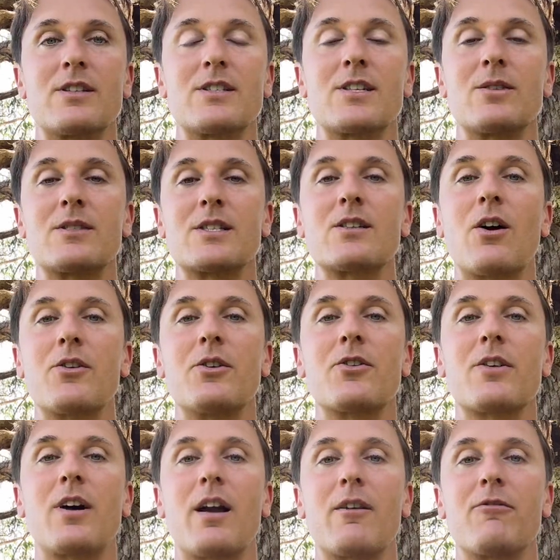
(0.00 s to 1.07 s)
So it's not your
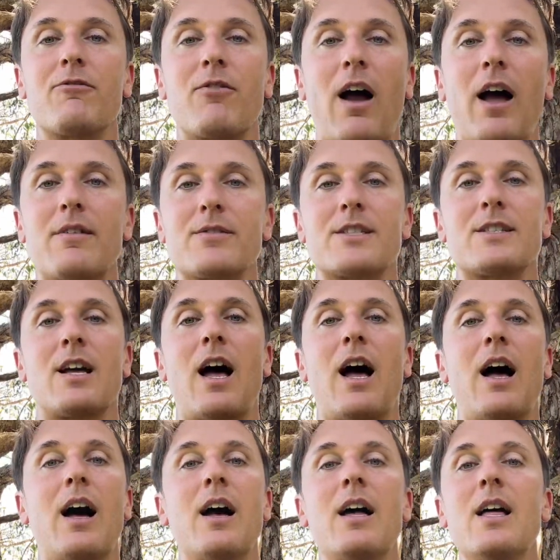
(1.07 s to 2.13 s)
kind of
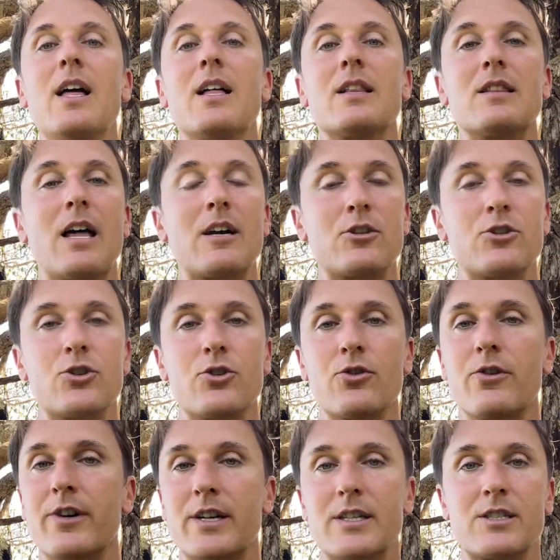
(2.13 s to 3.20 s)
5-star
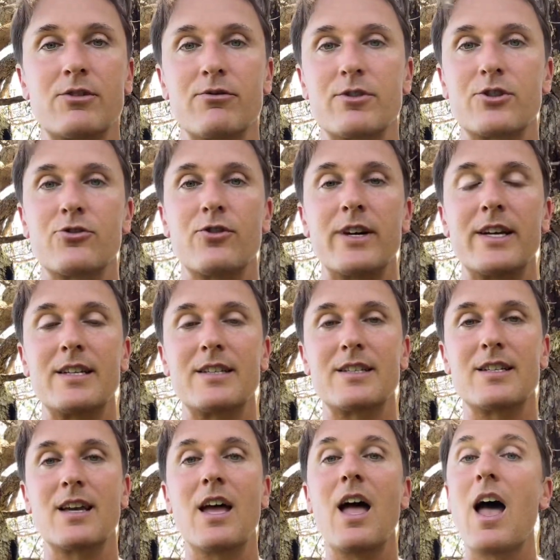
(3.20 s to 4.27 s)
luxurious retreat.
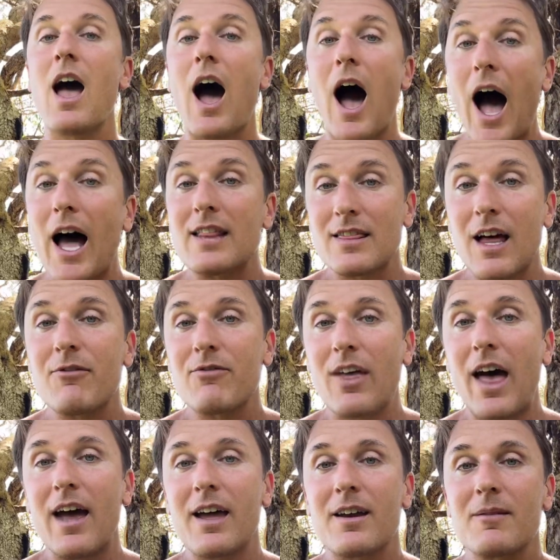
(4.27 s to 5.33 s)
I love
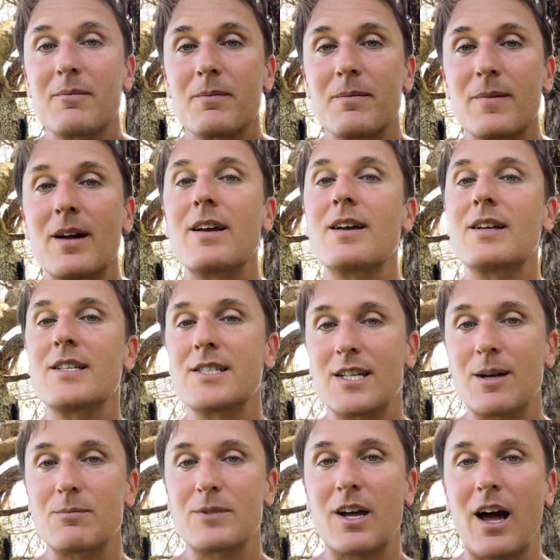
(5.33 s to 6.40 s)
that
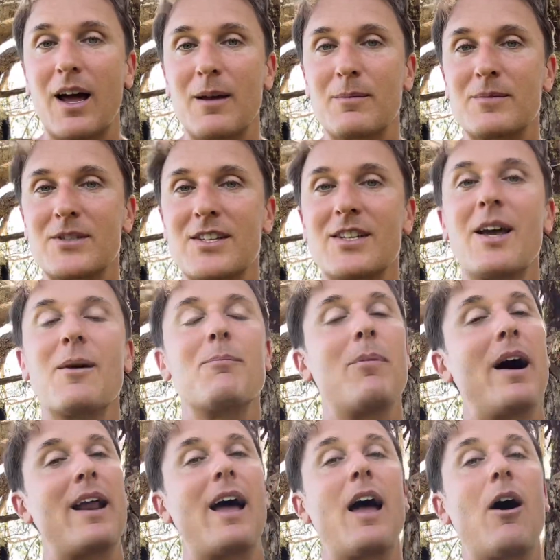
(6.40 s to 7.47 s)
sometimes.
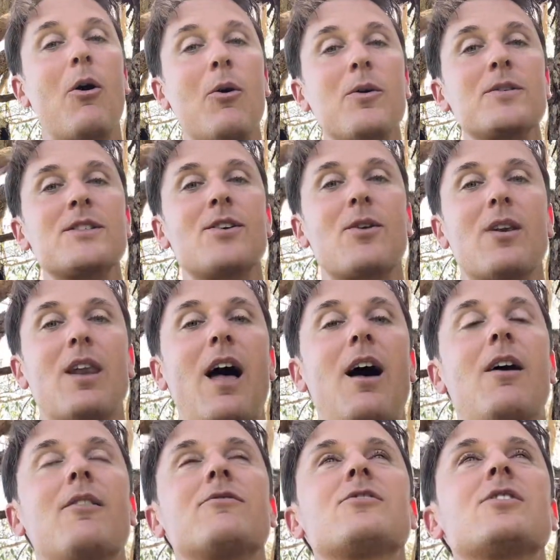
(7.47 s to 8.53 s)
But I also
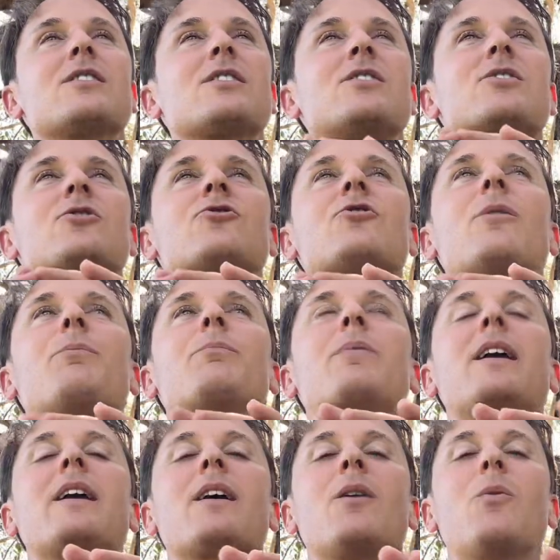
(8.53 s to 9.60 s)
love just
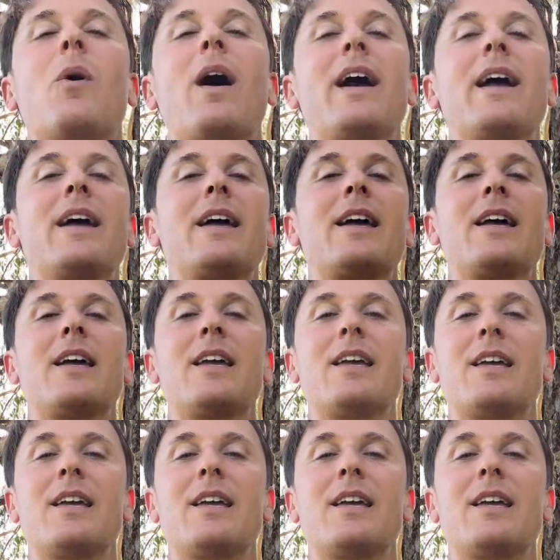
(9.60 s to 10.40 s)
stripping away